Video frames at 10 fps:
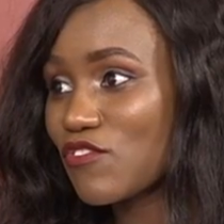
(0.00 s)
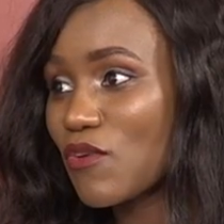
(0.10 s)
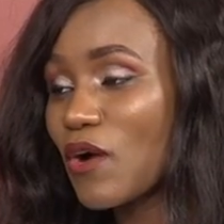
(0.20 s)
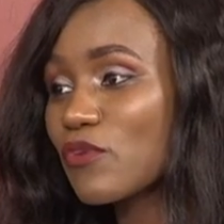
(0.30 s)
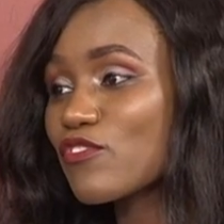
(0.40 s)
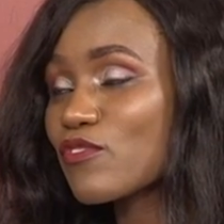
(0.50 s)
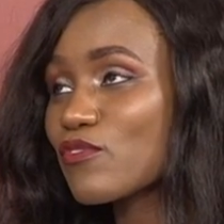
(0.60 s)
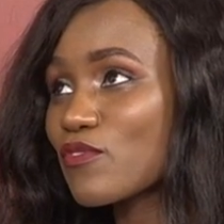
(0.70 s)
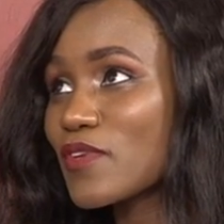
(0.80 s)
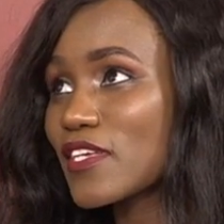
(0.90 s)
So how do you
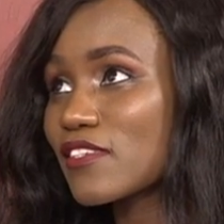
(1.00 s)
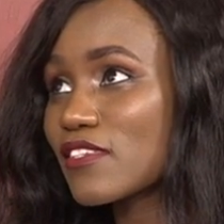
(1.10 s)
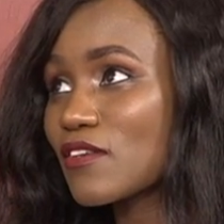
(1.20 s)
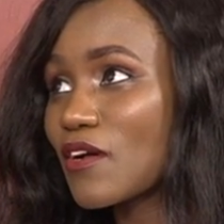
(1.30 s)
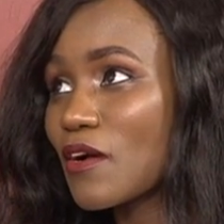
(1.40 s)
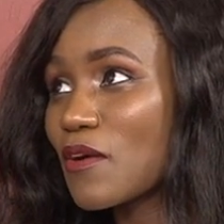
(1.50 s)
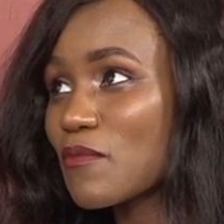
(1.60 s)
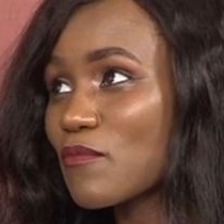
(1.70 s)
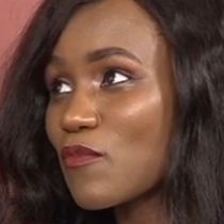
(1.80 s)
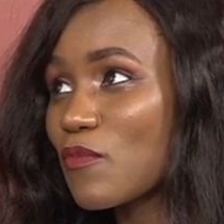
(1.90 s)
do it
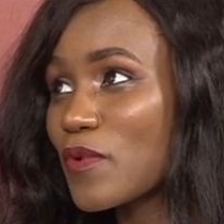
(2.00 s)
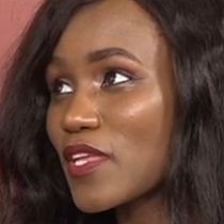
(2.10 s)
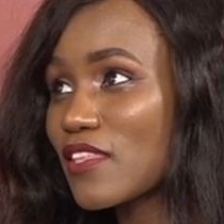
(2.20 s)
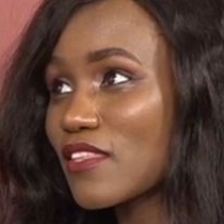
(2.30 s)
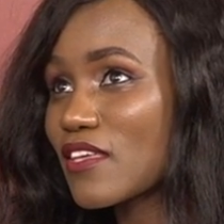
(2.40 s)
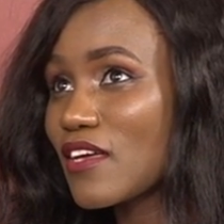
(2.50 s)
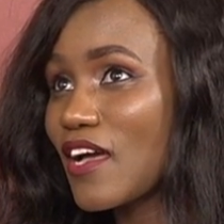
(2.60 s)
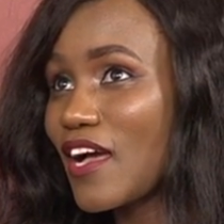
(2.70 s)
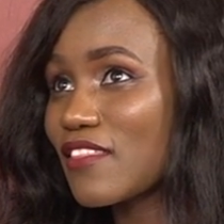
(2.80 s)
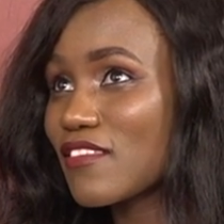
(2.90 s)
with,
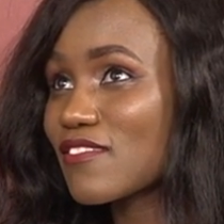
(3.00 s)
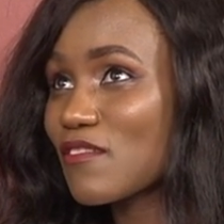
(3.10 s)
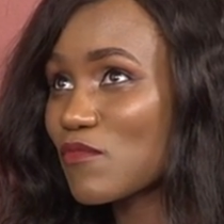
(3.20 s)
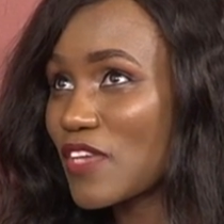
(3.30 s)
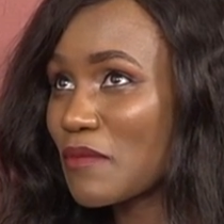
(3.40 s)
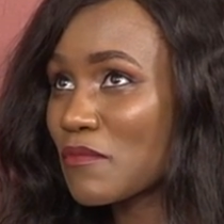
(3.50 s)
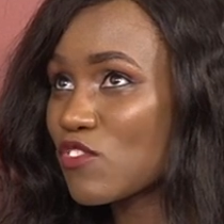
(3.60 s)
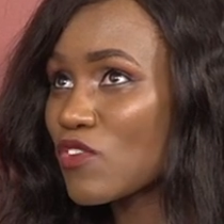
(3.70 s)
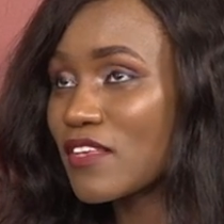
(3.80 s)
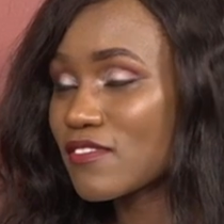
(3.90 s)
at the same time
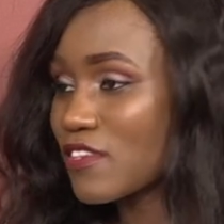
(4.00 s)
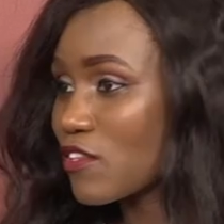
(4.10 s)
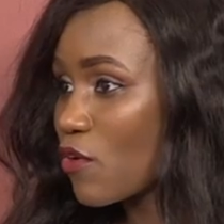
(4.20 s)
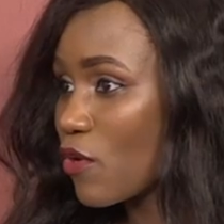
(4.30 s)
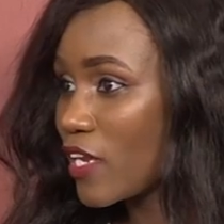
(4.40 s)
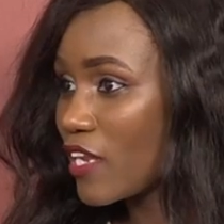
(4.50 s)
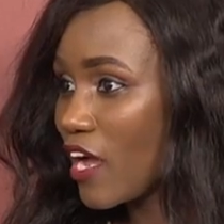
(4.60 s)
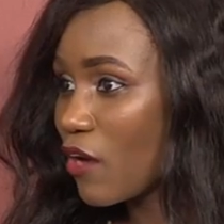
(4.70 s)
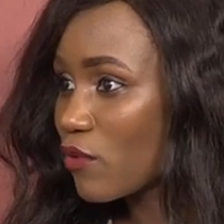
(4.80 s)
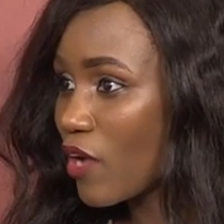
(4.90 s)
trust in God?
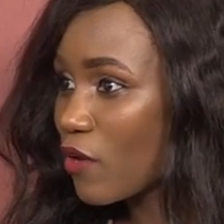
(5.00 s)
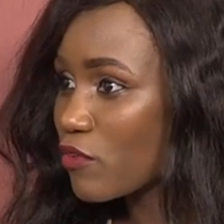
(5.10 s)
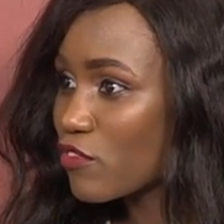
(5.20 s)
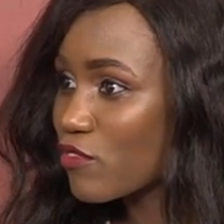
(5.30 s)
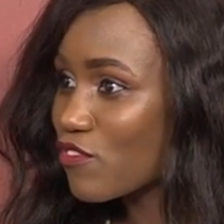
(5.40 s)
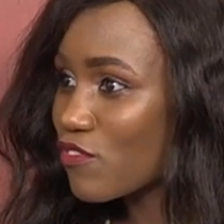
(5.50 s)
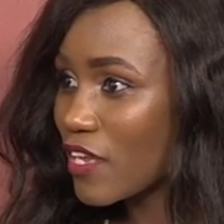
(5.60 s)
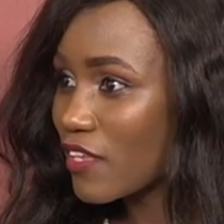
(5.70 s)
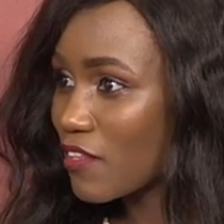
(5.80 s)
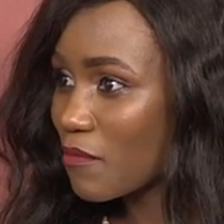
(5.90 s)
How do you
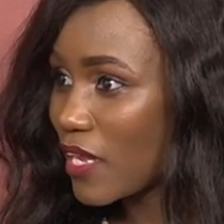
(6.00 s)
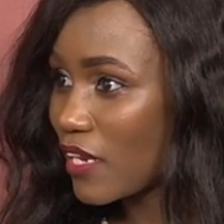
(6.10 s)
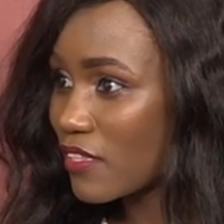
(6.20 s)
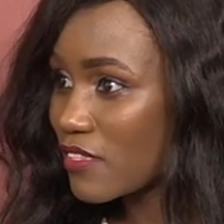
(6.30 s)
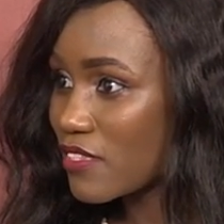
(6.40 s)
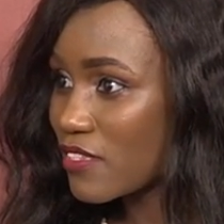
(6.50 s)
strike the balance?